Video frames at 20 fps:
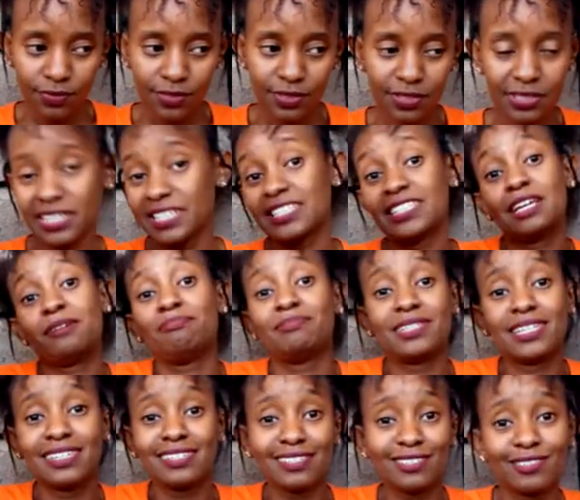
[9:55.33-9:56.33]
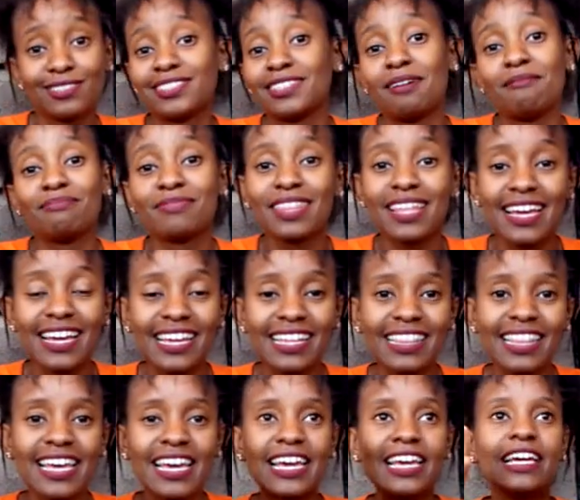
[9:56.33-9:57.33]
receptors or something,
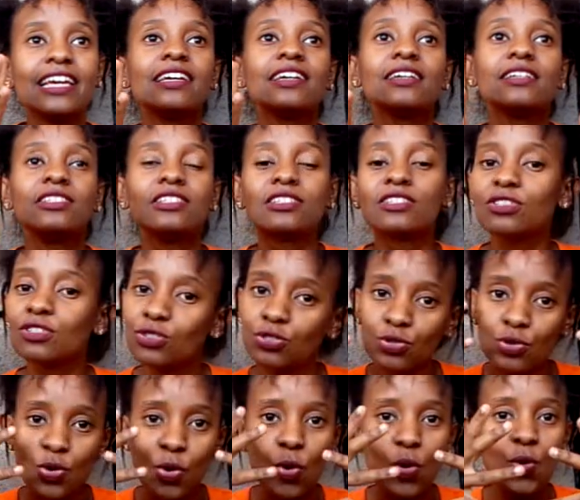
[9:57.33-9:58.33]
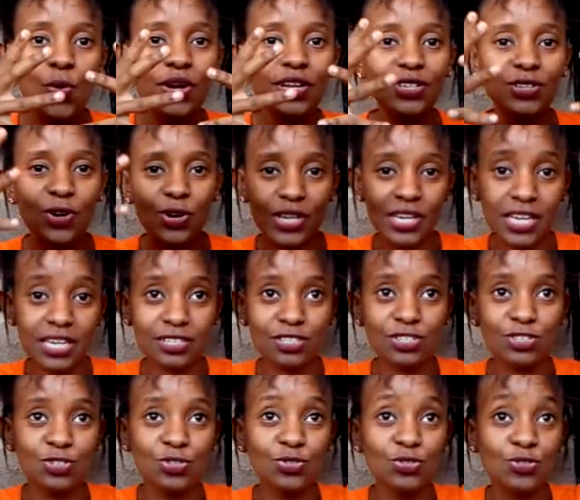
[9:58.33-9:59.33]
they just go and
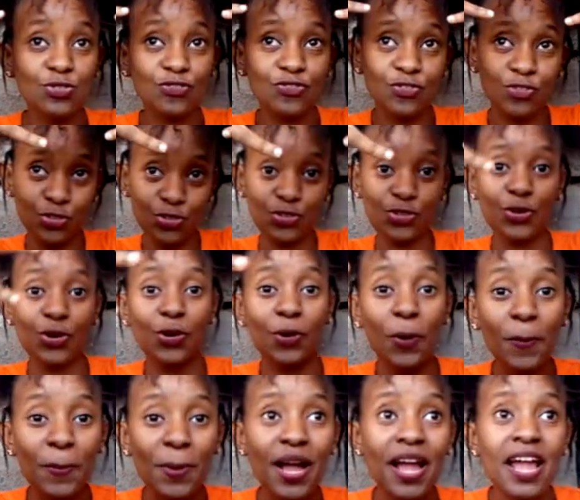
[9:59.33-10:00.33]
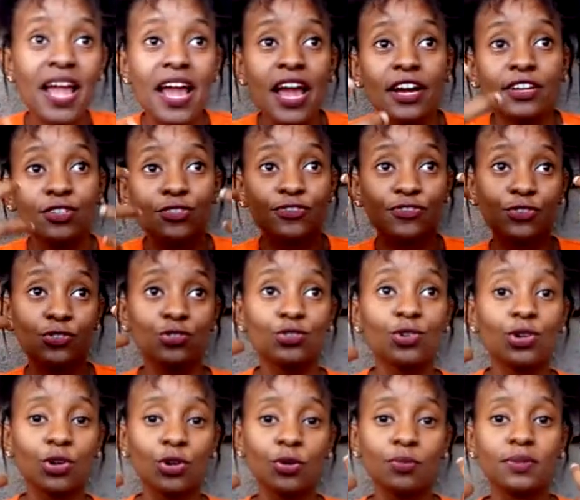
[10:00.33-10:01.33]
connect to your frontal lobe. And your frontal
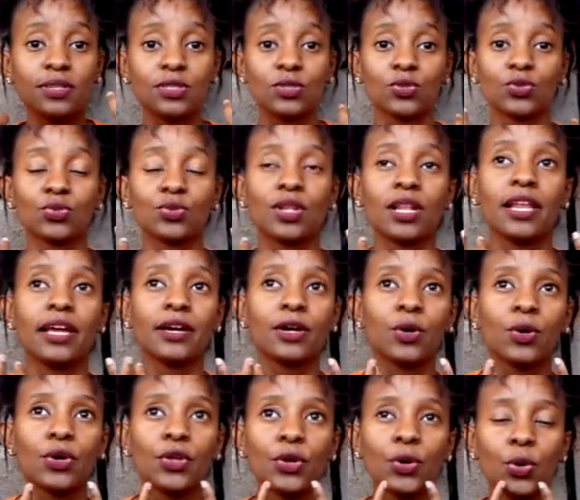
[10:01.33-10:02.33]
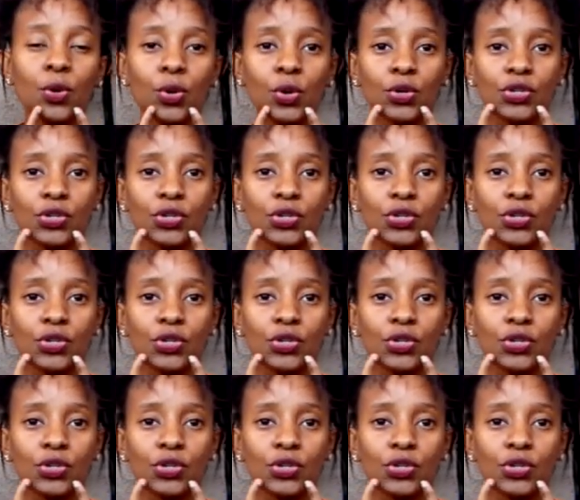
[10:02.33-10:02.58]
lobe is like your